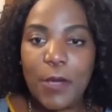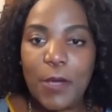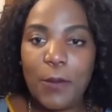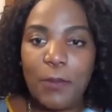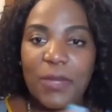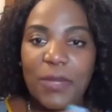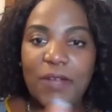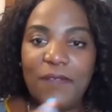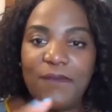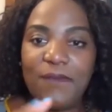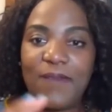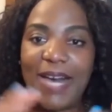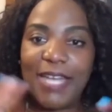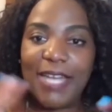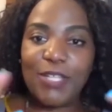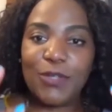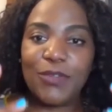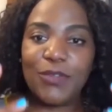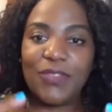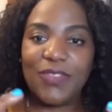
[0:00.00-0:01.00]
But a
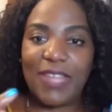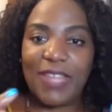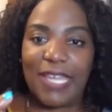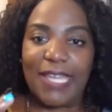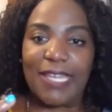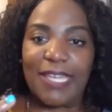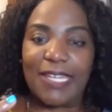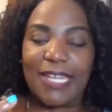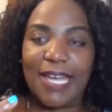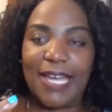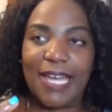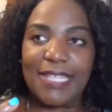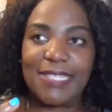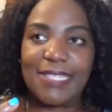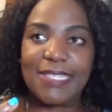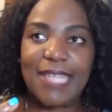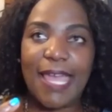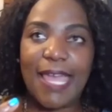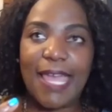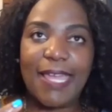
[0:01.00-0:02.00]
final thing, and I'd
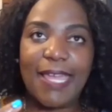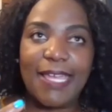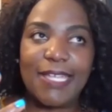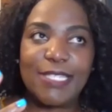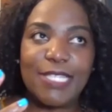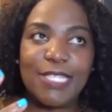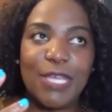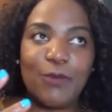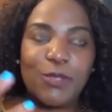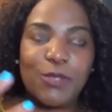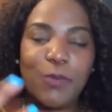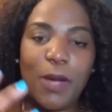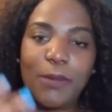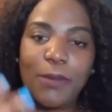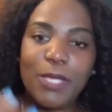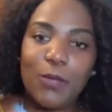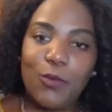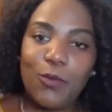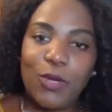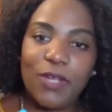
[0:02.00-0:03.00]
say it was
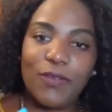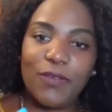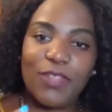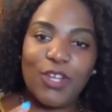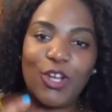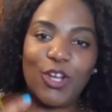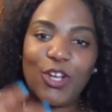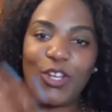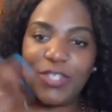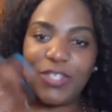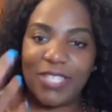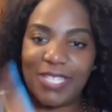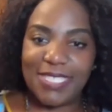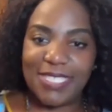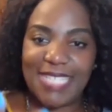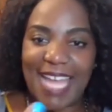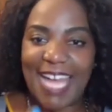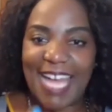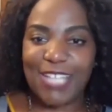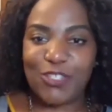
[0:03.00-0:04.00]
probably one of the earliest
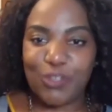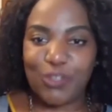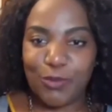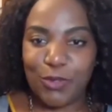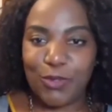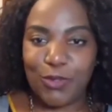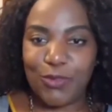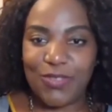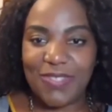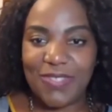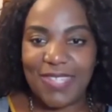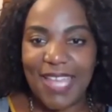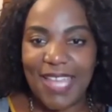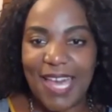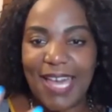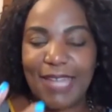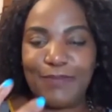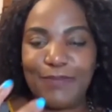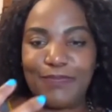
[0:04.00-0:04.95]
attributes that